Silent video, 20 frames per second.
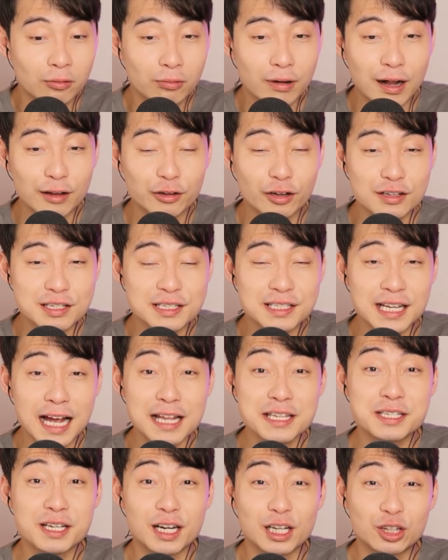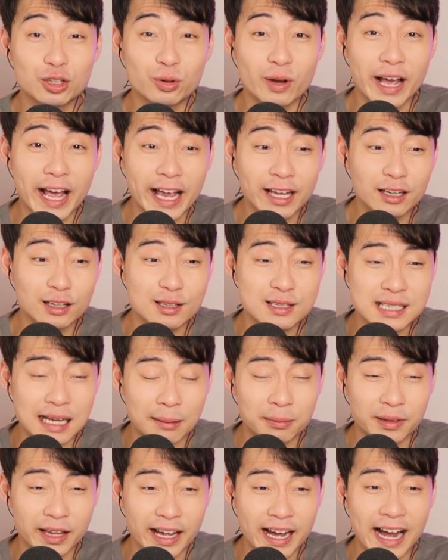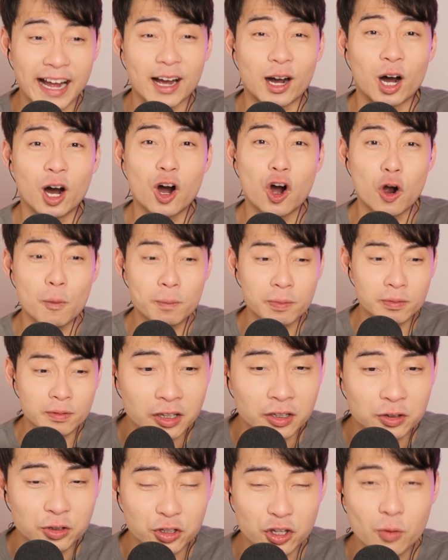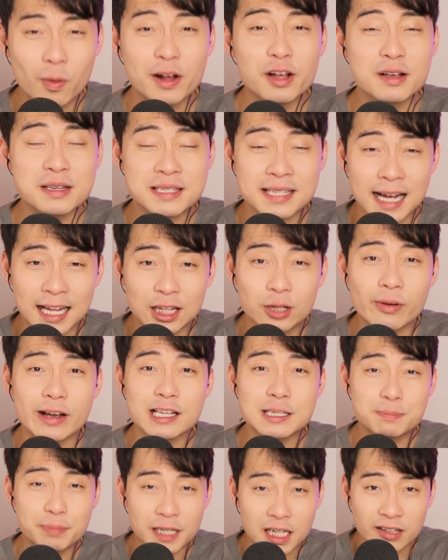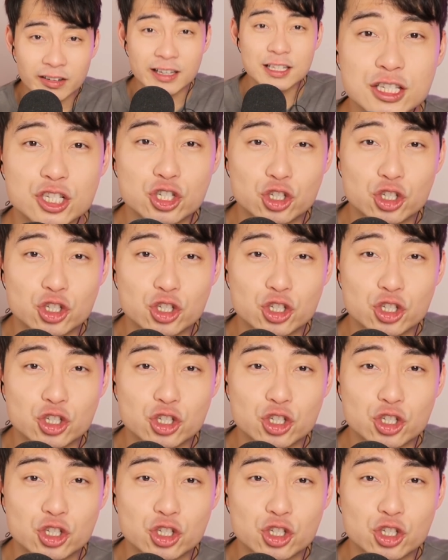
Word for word: Well, your son's gonna do anal someday, I hope. Do you want your son to experience